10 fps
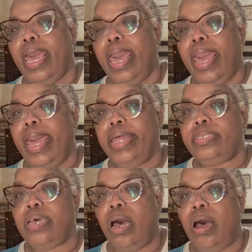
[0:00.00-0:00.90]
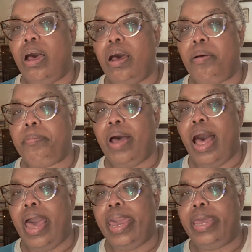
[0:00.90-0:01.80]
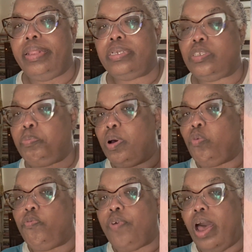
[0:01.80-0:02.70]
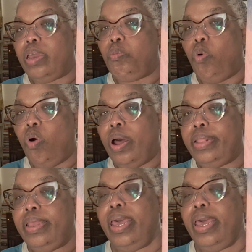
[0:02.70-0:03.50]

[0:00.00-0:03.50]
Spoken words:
And this is book volume 1.